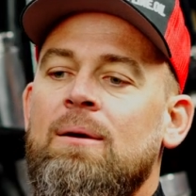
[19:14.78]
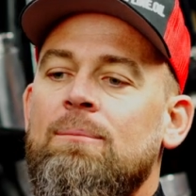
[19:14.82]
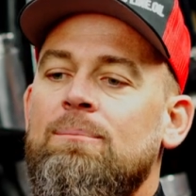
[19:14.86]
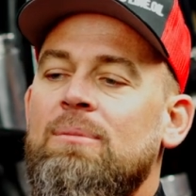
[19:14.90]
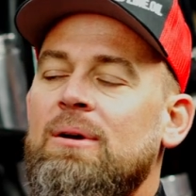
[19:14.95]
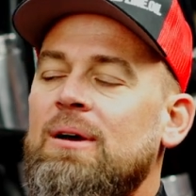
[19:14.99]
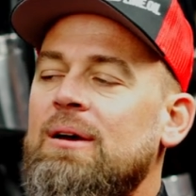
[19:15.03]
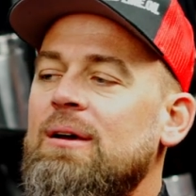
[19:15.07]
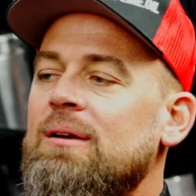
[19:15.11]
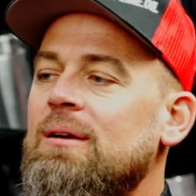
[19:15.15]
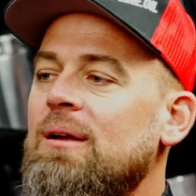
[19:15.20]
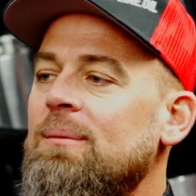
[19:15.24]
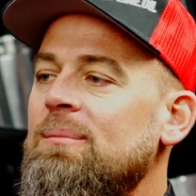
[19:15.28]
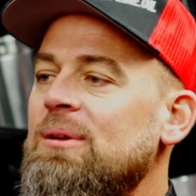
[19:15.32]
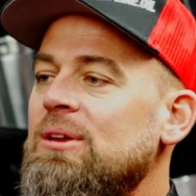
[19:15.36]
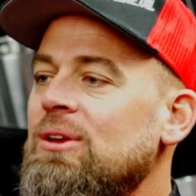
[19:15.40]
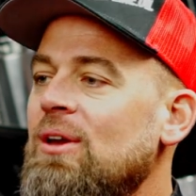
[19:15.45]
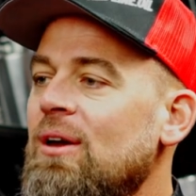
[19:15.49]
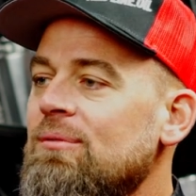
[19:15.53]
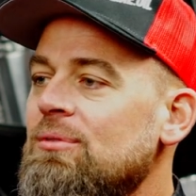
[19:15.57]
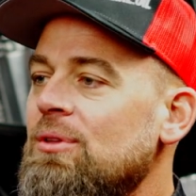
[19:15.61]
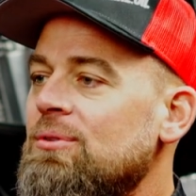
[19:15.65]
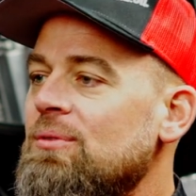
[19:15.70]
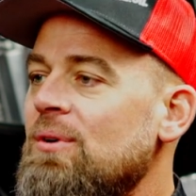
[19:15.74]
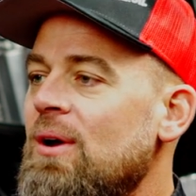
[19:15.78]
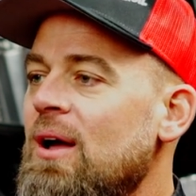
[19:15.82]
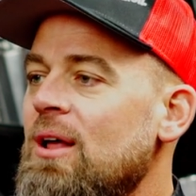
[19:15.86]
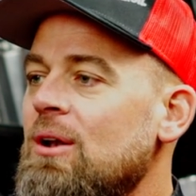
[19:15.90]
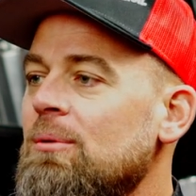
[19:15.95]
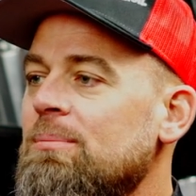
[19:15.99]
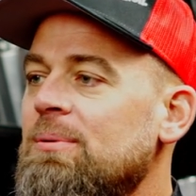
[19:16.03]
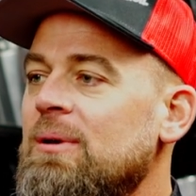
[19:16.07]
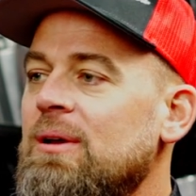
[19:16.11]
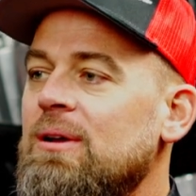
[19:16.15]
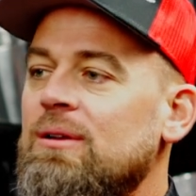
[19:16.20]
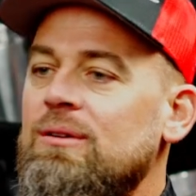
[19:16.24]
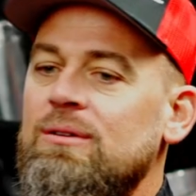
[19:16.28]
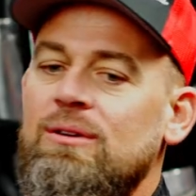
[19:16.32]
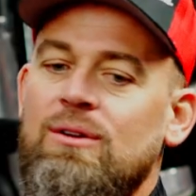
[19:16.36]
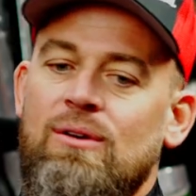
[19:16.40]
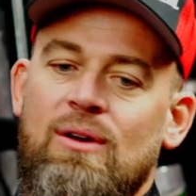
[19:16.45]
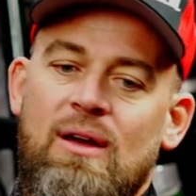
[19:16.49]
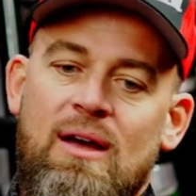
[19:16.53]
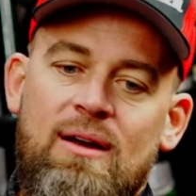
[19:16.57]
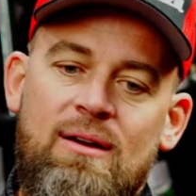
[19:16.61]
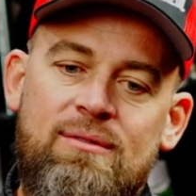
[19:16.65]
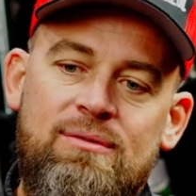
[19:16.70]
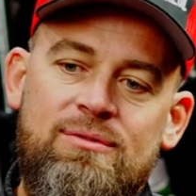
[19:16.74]
But, you have the throttle pedal,
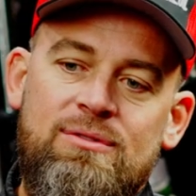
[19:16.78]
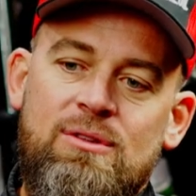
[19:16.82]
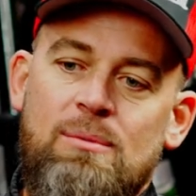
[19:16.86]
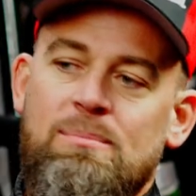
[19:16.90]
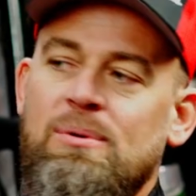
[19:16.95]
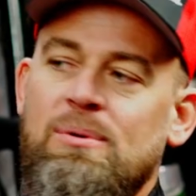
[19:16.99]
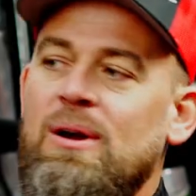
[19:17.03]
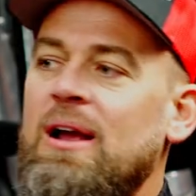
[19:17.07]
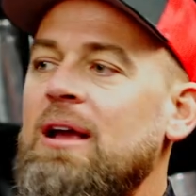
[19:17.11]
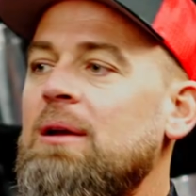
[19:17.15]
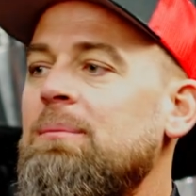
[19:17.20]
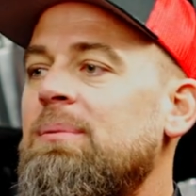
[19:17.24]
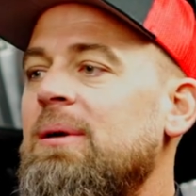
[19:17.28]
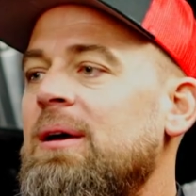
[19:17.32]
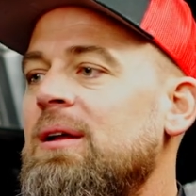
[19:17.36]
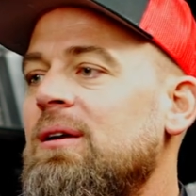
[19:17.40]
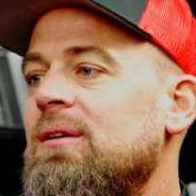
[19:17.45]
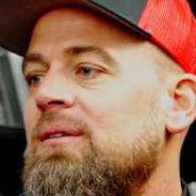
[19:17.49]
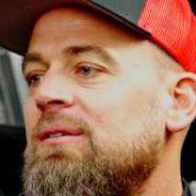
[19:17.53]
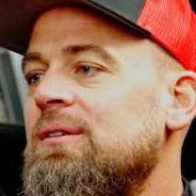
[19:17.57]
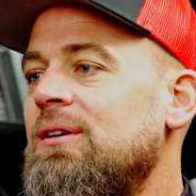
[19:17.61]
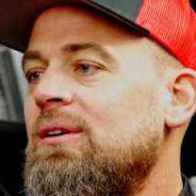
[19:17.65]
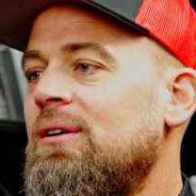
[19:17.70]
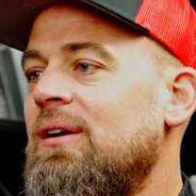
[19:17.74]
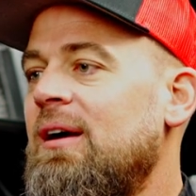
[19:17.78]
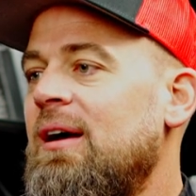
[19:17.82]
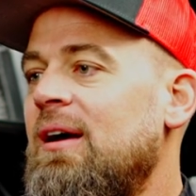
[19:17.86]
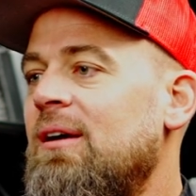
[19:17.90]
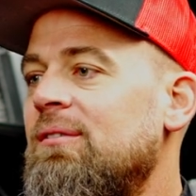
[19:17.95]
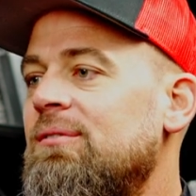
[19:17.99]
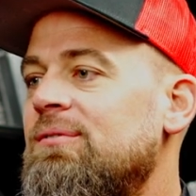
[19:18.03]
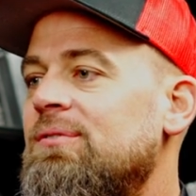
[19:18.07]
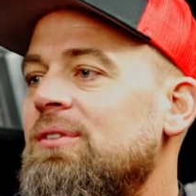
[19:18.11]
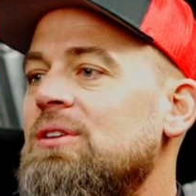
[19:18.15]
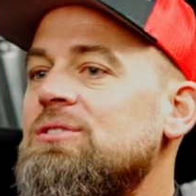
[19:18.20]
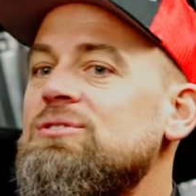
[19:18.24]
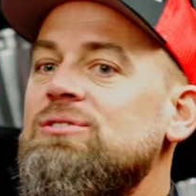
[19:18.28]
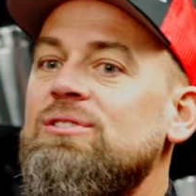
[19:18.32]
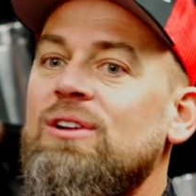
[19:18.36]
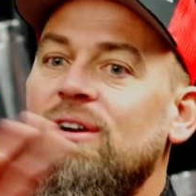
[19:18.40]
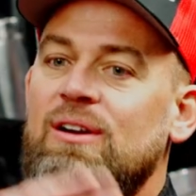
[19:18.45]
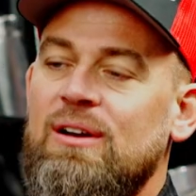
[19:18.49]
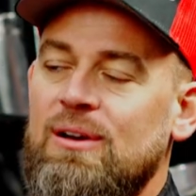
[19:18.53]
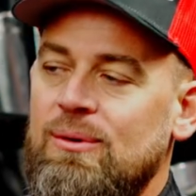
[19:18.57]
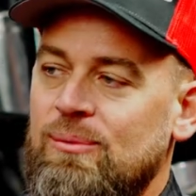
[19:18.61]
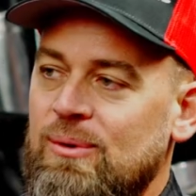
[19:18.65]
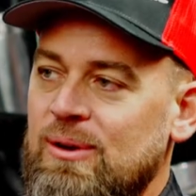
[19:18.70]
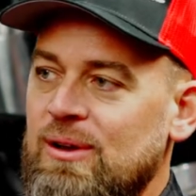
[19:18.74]
you have the brake pedal, you have the
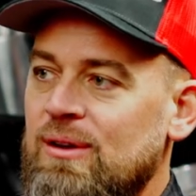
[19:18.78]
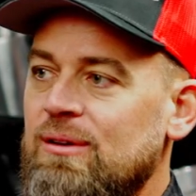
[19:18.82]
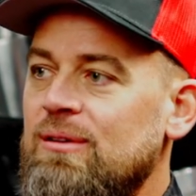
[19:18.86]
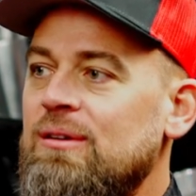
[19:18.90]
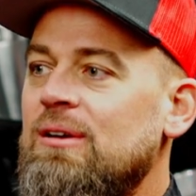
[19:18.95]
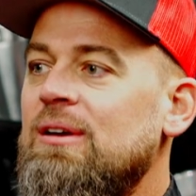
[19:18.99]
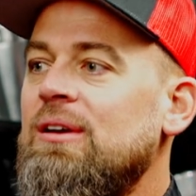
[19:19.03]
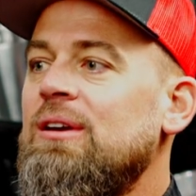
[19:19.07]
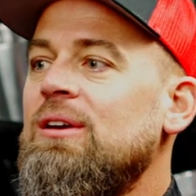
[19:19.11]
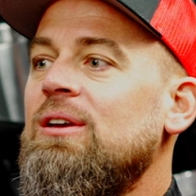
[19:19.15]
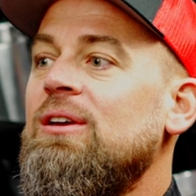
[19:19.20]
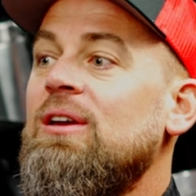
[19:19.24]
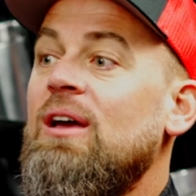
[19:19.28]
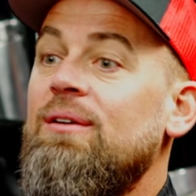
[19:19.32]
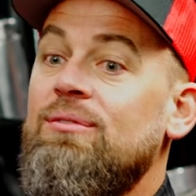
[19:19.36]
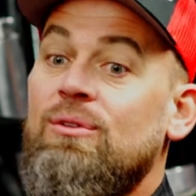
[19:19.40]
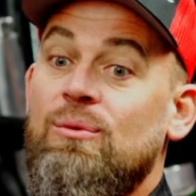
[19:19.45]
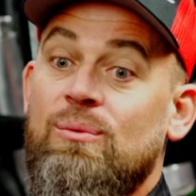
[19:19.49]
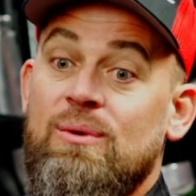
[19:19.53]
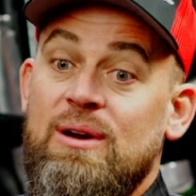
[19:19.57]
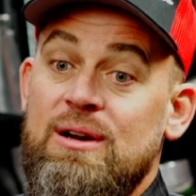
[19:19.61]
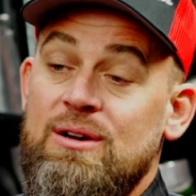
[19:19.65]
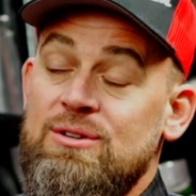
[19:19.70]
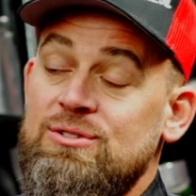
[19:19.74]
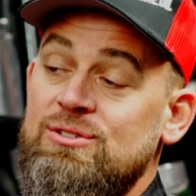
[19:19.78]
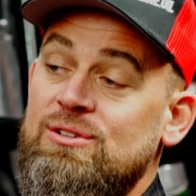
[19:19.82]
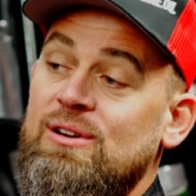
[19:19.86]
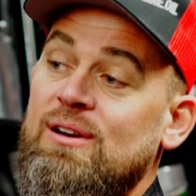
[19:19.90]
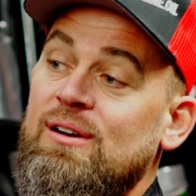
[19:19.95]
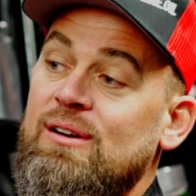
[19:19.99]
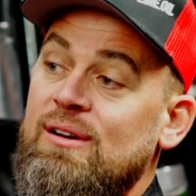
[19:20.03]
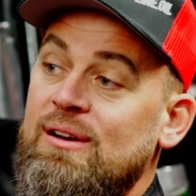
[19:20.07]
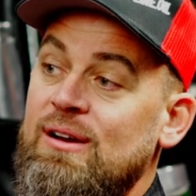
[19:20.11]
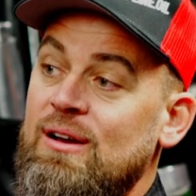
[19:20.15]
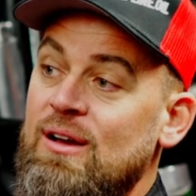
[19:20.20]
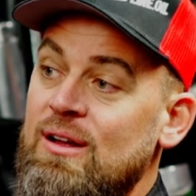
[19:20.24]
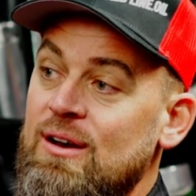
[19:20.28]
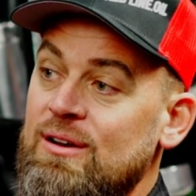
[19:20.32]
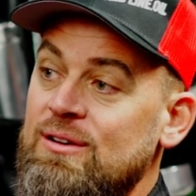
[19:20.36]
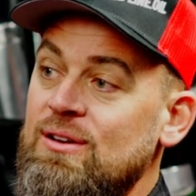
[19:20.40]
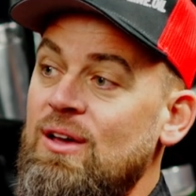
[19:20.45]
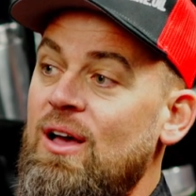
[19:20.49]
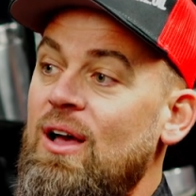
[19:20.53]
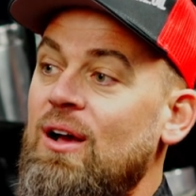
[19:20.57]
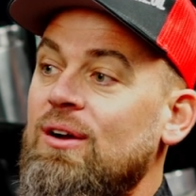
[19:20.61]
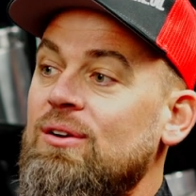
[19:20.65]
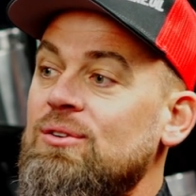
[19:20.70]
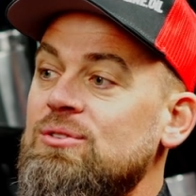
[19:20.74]
steering wheel, you have the rear steering on a
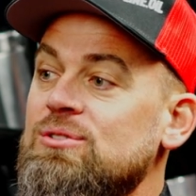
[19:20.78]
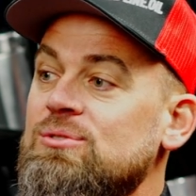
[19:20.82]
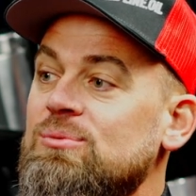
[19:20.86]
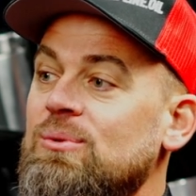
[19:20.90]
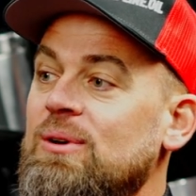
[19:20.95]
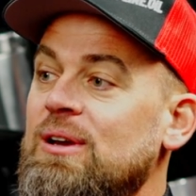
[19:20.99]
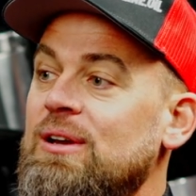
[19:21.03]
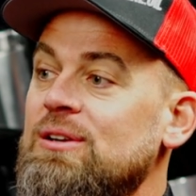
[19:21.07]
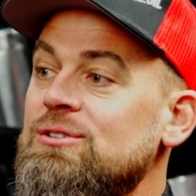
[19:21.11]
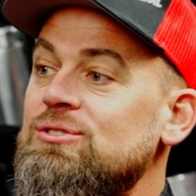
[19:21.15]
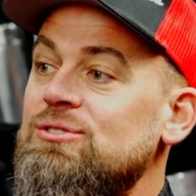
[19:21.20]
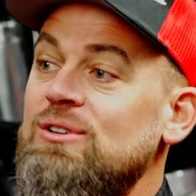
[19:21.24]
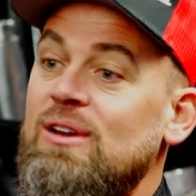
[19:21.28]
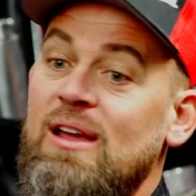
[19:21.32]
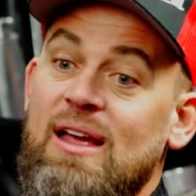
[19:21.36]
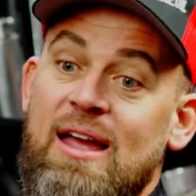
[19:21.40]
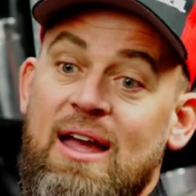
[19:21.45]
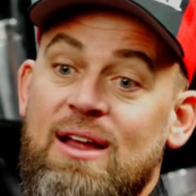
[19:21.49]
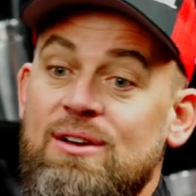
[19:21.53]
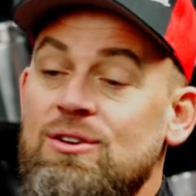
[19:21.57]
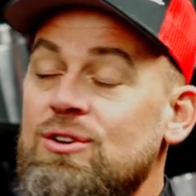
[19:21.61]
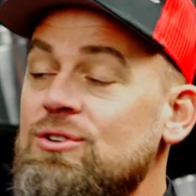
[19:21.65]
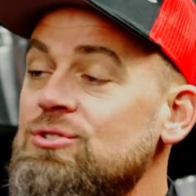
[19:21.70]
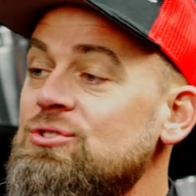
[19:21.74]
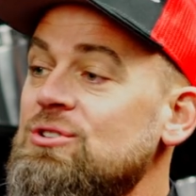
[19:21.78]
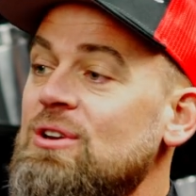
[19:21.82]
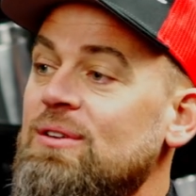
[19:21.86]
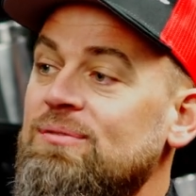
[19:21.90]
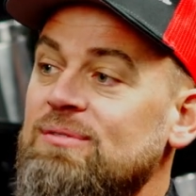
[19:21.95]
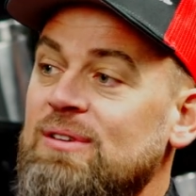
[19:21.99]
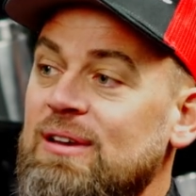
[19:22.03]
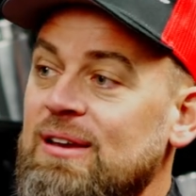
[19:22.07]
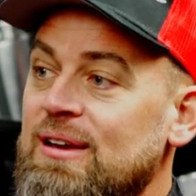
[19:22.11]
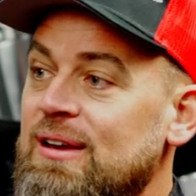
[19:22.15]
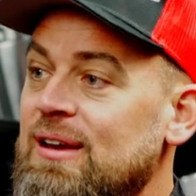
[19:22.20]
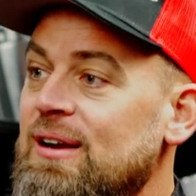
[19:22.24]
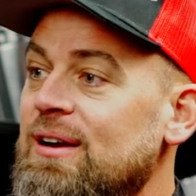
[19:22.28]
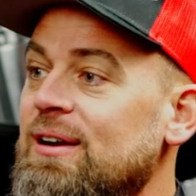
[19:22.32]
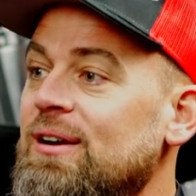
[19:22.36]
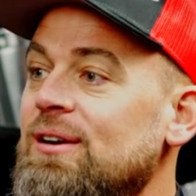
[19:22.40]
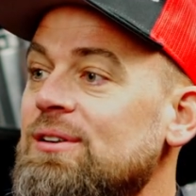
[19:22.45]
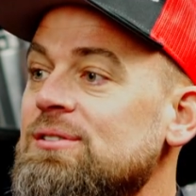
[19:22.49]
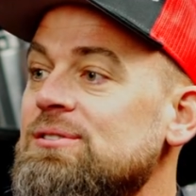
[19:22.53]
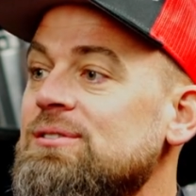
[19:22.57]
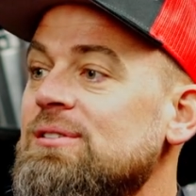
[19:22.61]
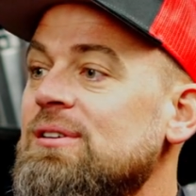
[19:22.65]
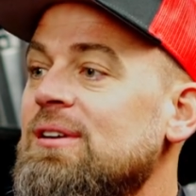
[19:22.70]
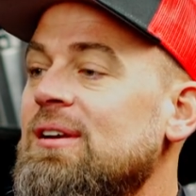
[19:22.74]
toggle switch, and you're shifting
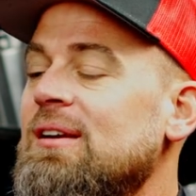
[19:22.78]
gears.